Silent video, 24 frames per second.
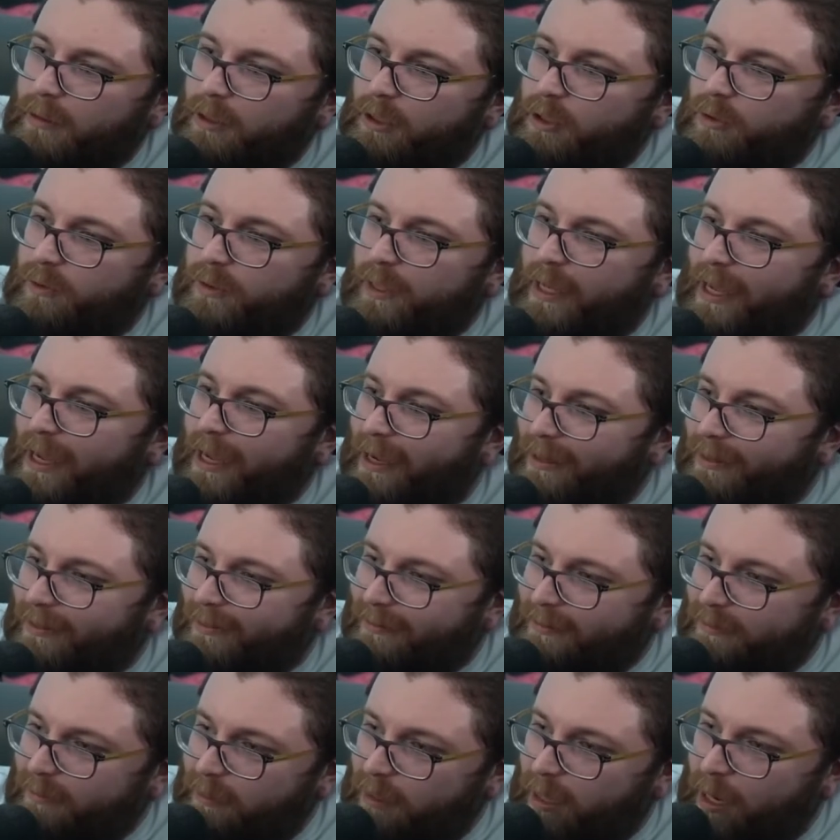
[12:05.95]
You can't
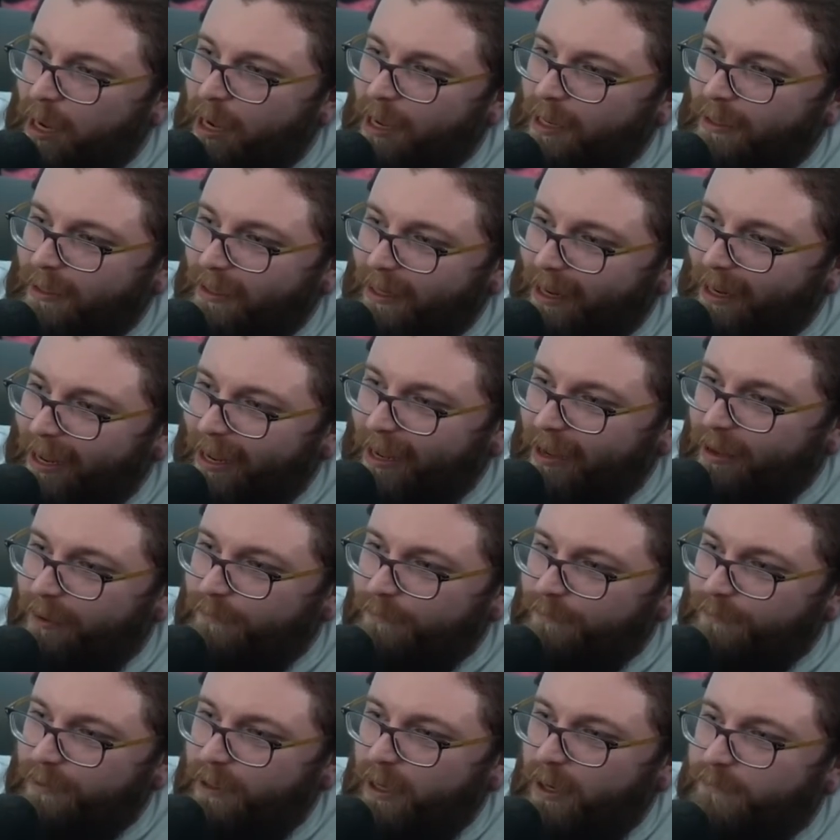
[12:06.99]
not
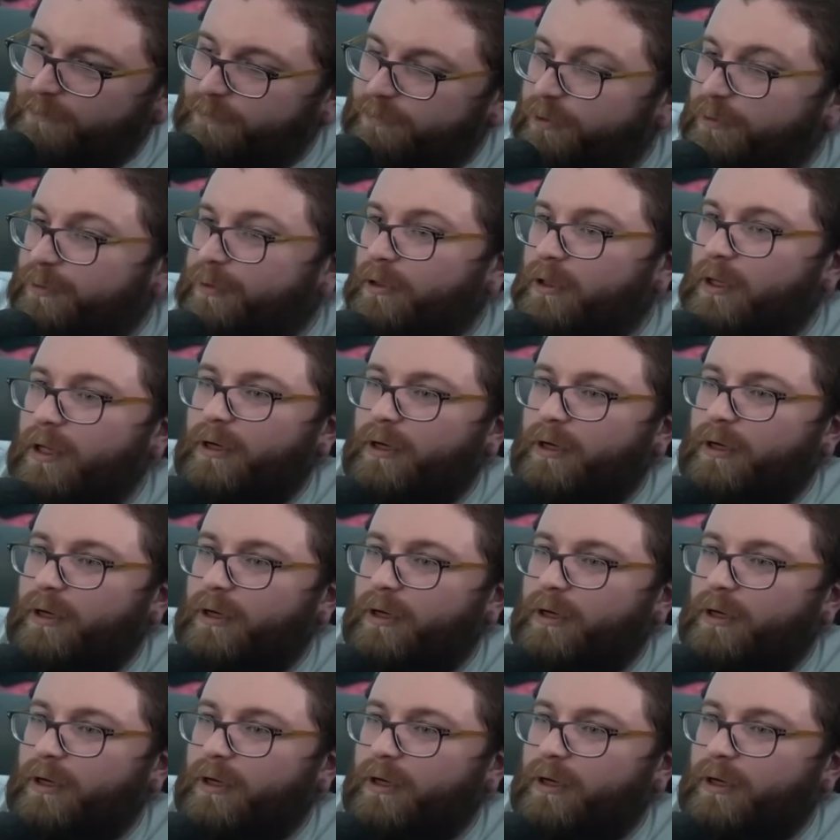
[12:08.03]
have comfortable